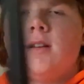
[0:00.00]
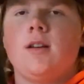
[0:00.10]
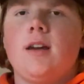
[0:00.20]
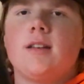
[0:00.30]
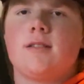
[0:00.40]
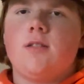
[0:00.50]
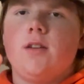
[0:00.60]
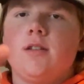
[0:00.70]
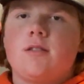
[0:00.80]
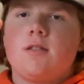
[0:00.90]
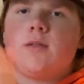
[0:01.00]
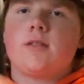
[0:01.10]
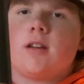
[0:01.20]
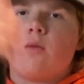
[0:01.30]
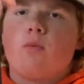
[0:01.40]
It has this, so it's
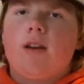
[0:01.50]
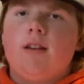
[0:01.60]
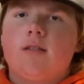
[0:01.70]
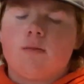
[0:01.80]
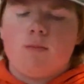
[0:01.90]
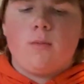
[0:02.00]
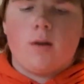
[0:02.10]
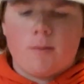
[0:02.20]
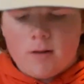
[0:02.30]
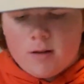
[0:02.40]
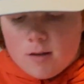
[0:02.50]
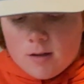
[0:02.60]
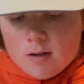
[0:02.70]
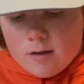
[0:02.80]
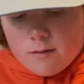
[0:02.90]
like a raised boom arm
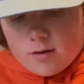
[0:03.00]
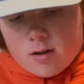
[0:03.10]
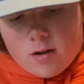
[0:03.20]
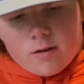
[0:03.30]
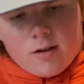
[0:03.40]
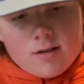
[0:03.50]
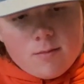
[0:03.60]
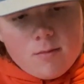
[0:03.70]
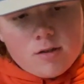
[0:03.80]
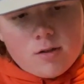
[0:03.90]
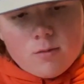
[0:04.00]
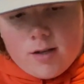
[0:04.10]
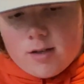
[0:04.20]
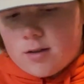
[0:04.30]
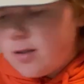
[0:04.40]
for a taller desk. I'm not sure why I got the